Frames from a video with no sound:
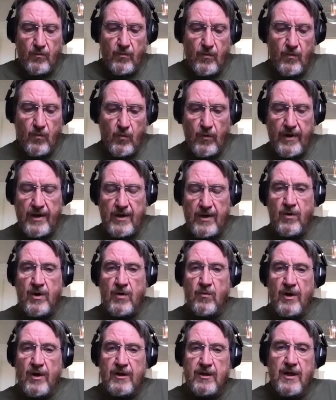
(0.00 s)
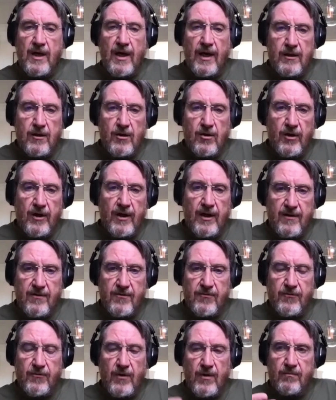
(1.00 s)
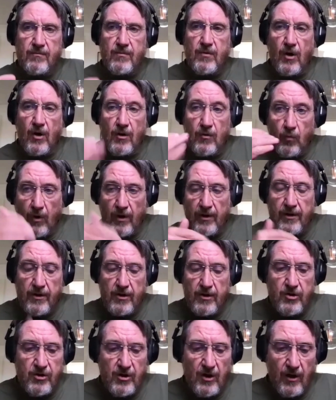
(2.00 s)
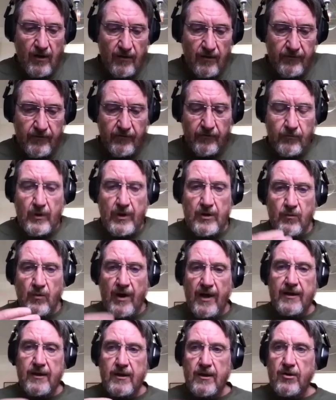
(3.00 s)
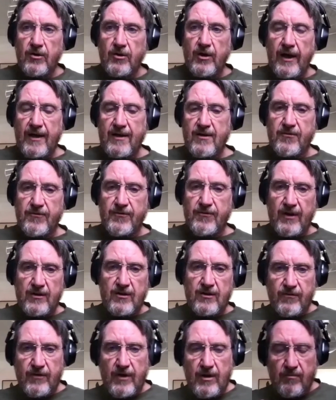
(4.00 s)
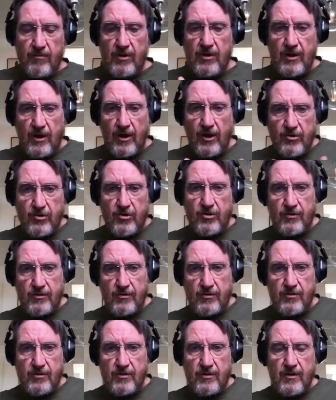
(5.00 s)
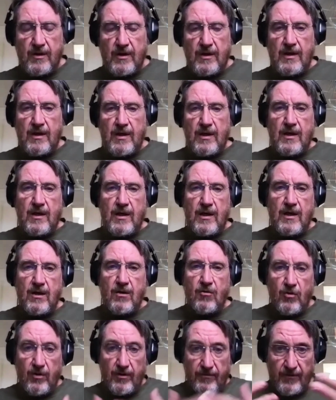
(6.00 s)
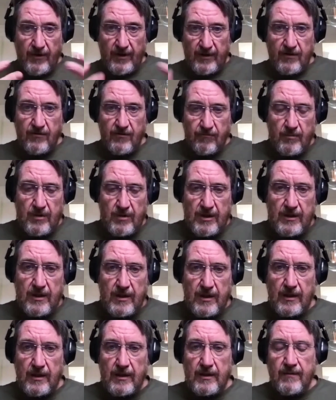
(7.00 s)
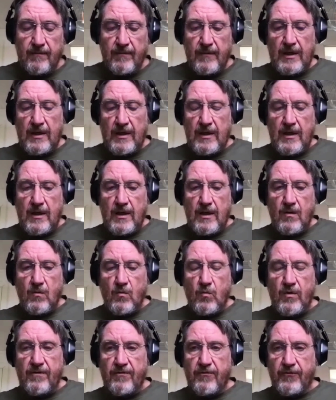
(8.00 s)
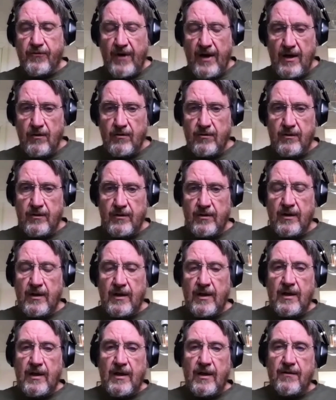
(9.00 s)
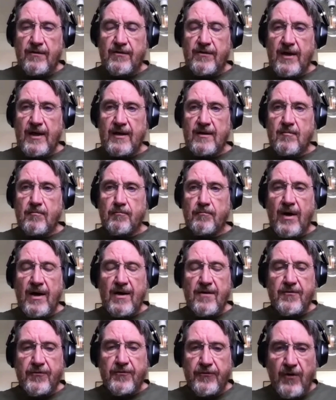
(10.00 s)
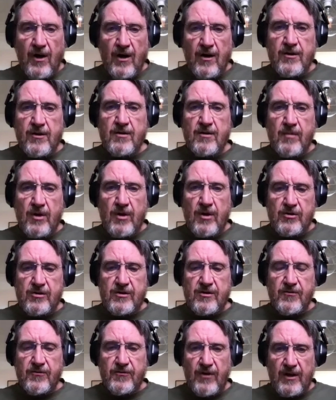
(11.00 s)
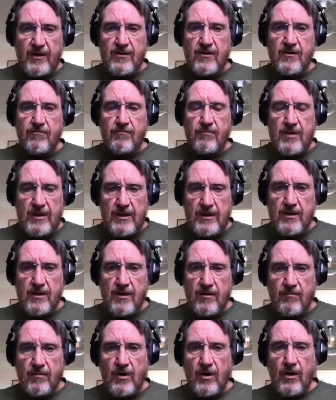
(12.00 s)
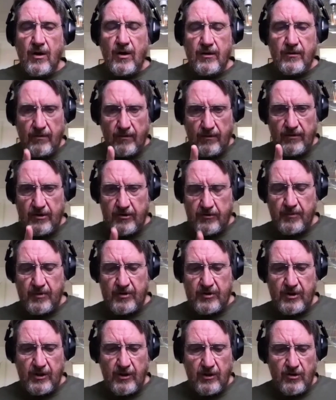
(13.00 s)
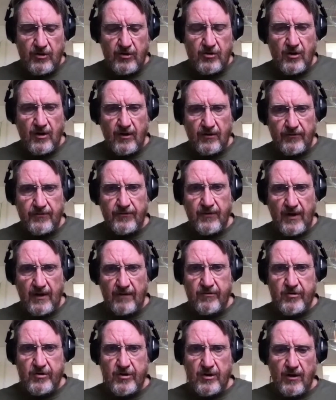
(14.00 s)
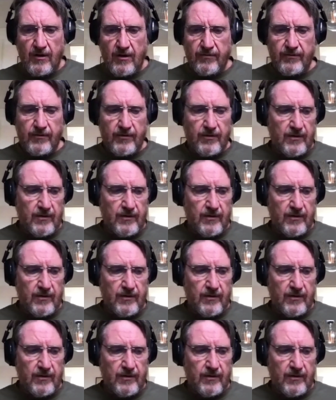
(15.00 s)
When we went and had a look at on one of the shafts, when we had a look at effective communications or effective media, we found that by far the most effective medium on this particular shaft, 5 shaft,